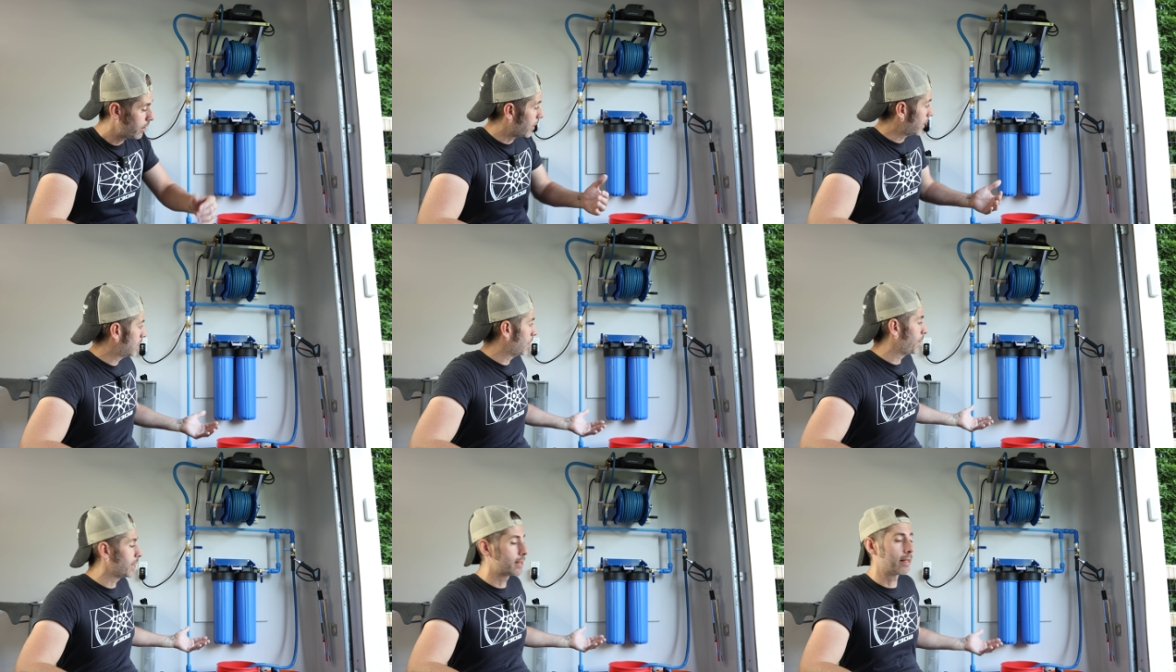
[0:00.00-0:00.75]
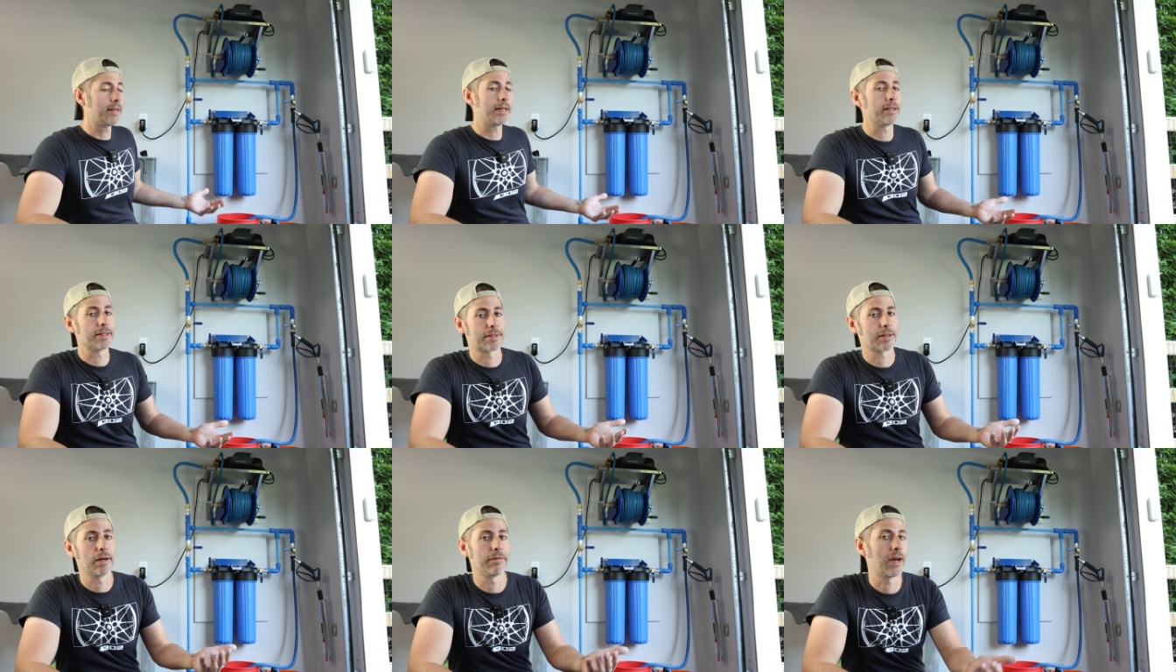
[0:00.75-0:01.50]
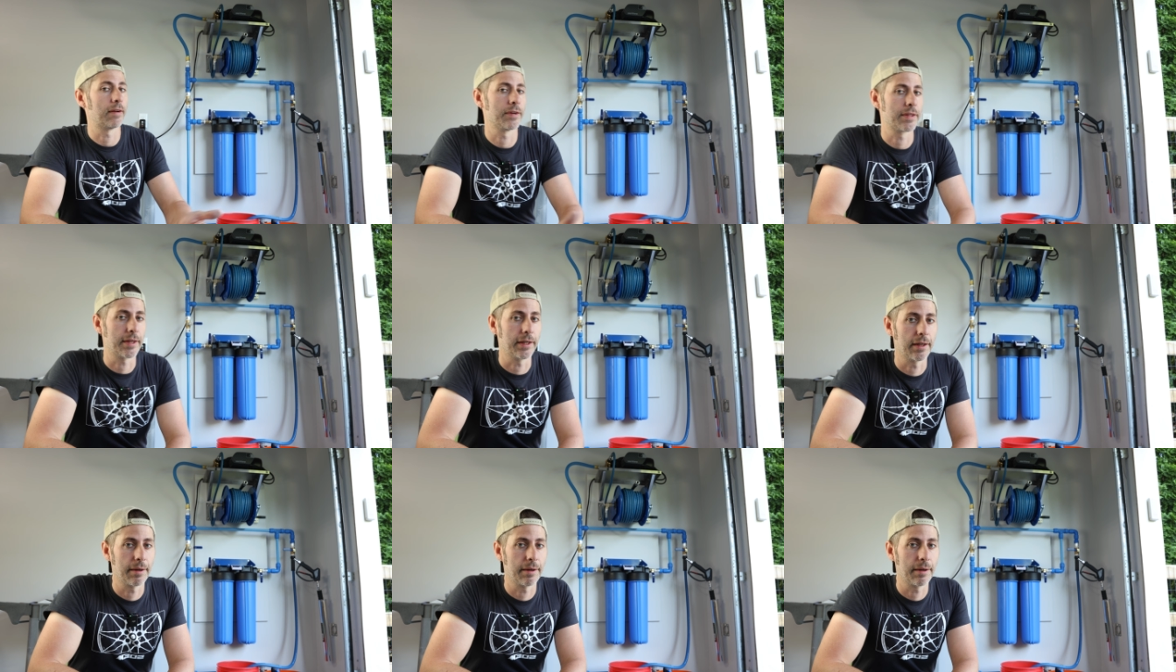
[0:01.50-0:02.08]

Next up is the neatness of everything.